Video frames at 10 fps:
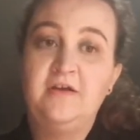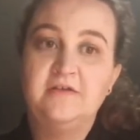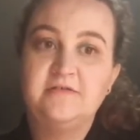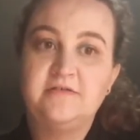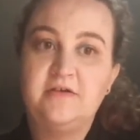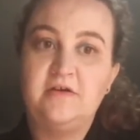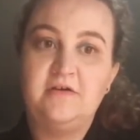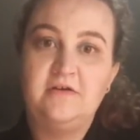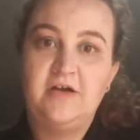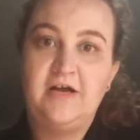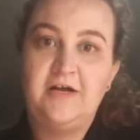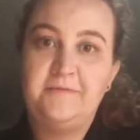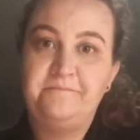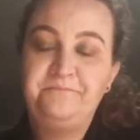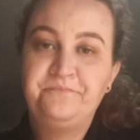
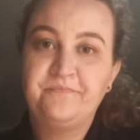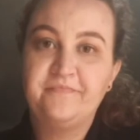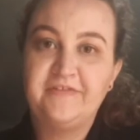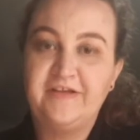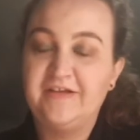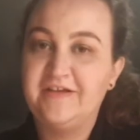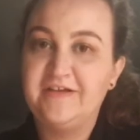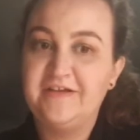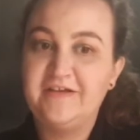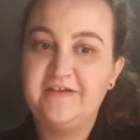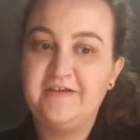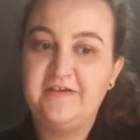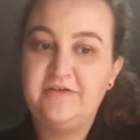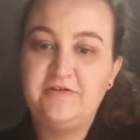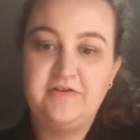So
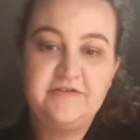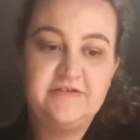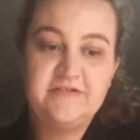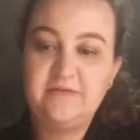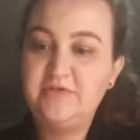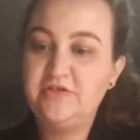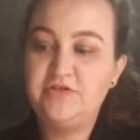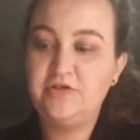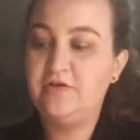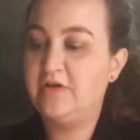you can substitute